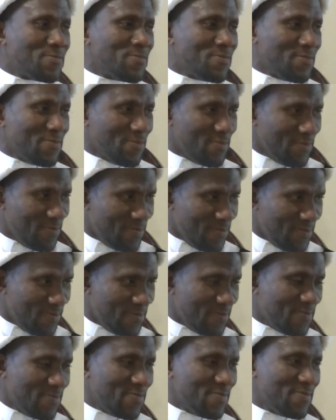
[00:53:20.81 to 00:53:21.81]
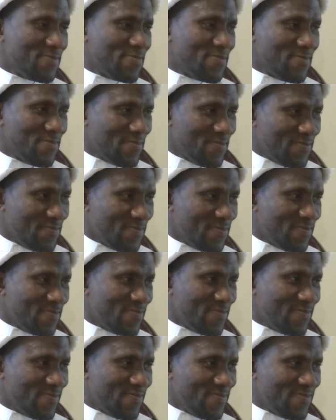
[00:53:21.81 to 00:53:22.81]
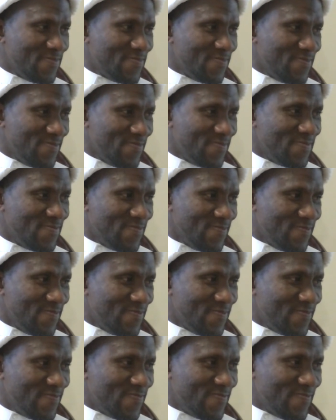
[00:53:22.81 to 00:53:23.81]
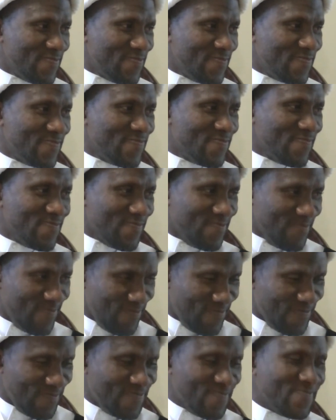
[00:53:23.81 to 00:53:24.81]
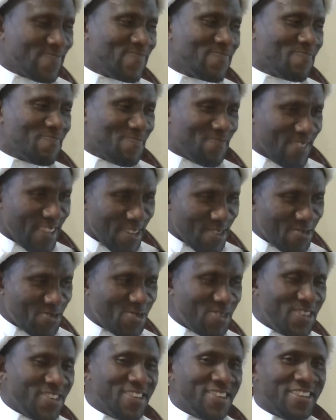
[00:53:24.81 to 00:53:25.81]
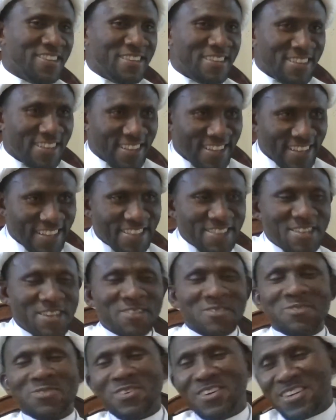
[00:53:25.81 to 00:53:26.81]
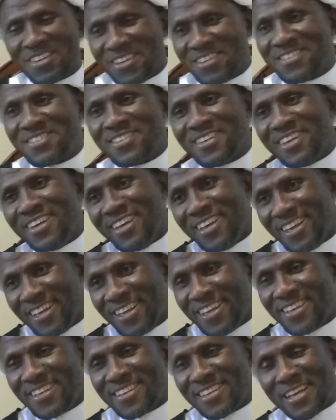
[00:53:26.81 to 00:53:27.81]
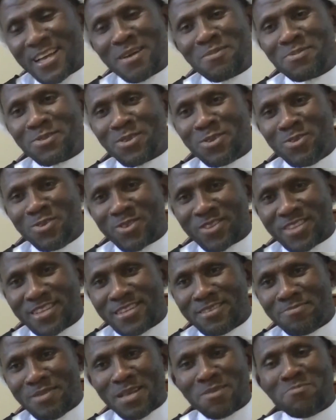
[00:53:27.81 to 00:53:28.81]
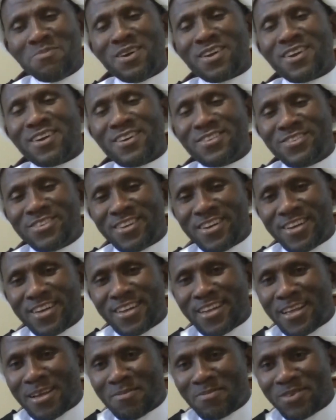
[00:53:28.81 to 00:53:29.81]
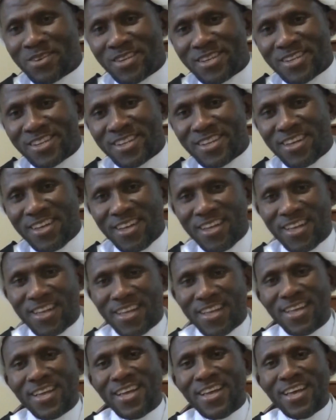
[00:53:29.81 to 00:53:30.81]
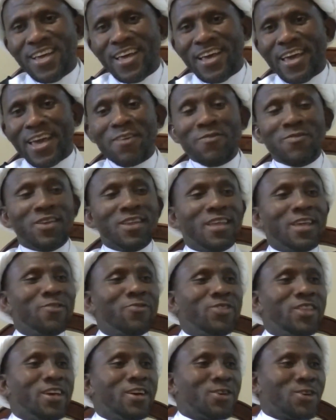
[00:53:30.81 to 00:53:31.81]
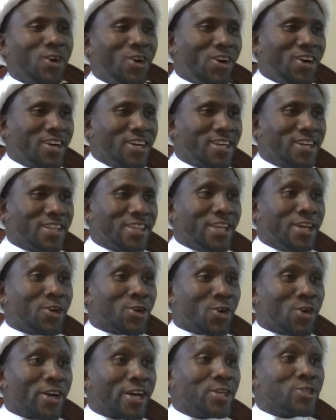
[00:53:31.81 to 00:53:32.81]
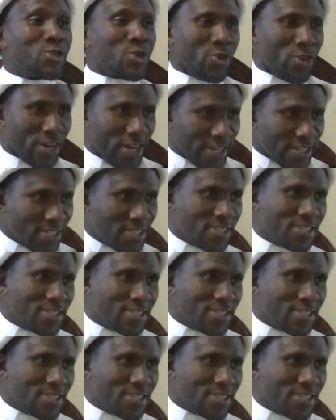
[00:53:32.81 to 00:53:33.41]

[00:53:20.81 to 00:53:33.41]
So the, that person should follow him or her instead of following someone else because that is... That's right. Okay. That's right, yes. Absolutely. But Maraja, alhamdulillah, even if they're wrong, their wrong is correct.